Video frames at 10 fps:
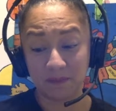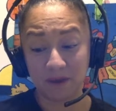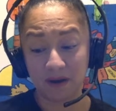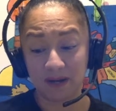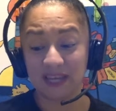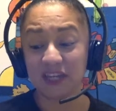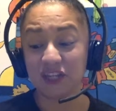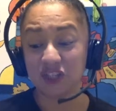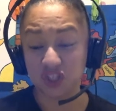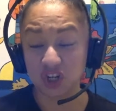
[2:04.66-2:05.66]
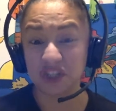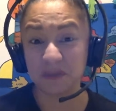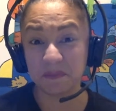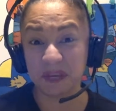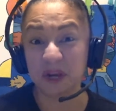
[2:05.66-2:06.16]
party. It is sure to
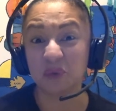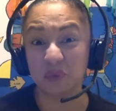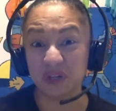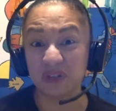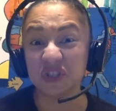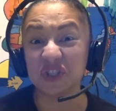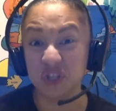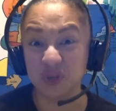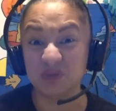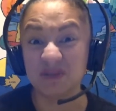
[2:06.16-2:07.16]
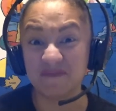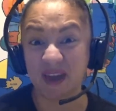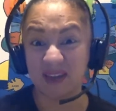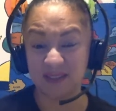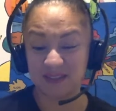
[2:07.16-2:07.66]
be a real snooze
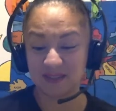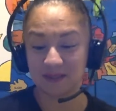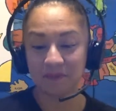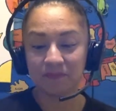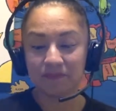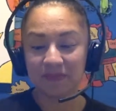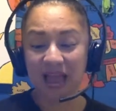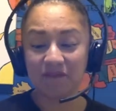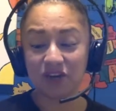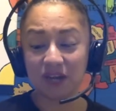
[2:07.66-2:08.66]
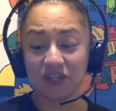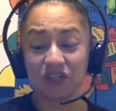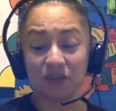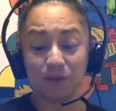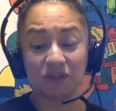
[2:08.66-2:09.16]
fest. After lunch,
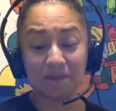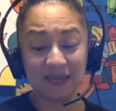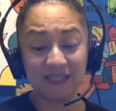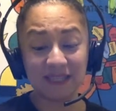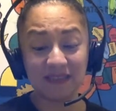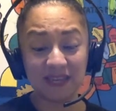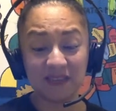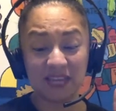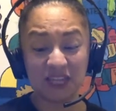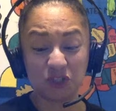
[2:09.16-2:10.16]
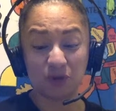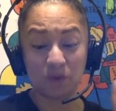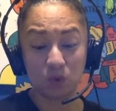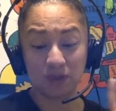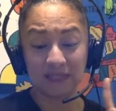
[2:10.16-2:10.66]
the most amazing thing in the history of
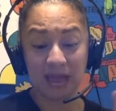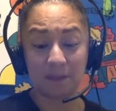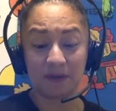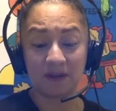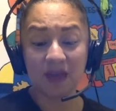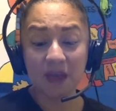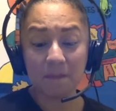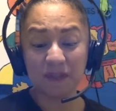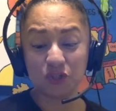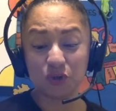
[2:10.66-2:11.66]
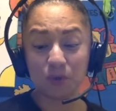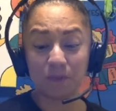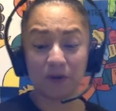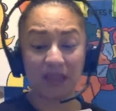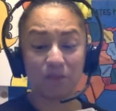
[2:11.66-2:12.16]
the world happened. Mr.
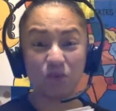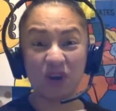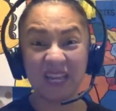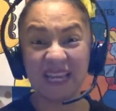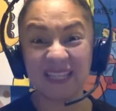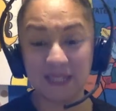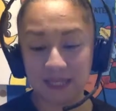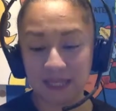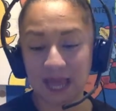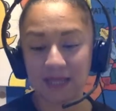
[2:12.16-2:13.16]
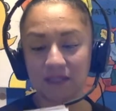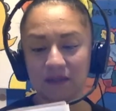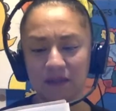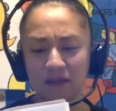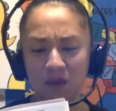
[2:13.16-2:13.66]
Cooper came running into the class.
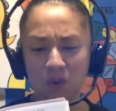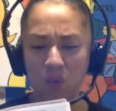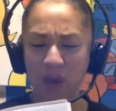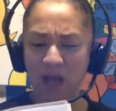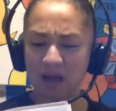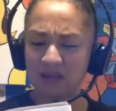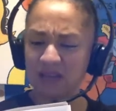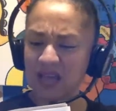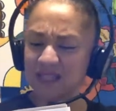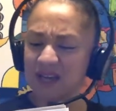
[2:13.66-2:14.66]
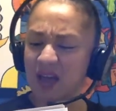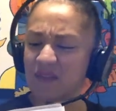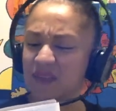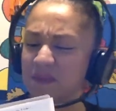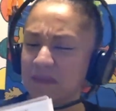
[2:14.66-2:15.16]
Well, that's
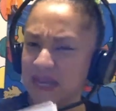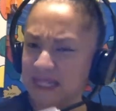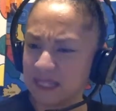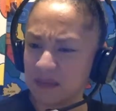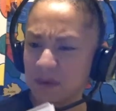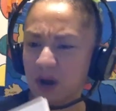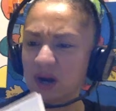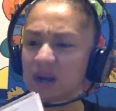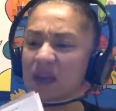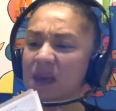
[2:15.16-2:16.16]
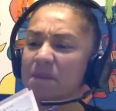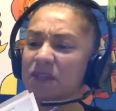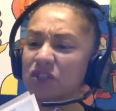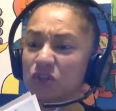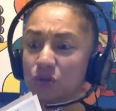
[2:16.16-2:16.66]
not the amazing part.
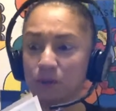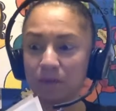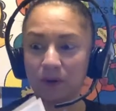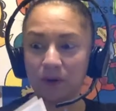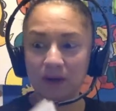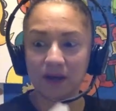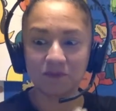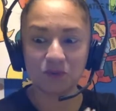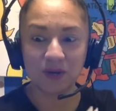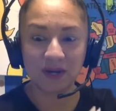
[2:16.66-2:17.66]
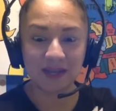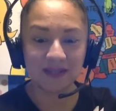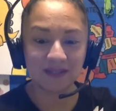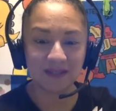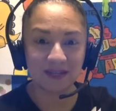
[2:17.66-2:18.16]
Mr. Cooper comes running
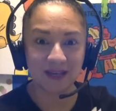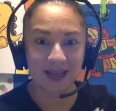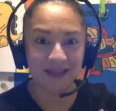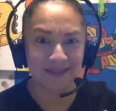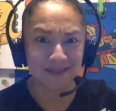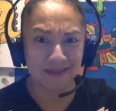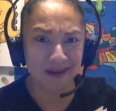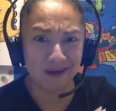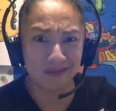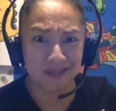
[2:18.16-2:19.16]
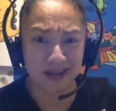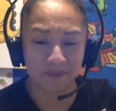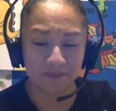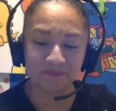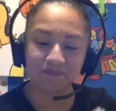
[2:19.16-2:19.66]
into the class all the time.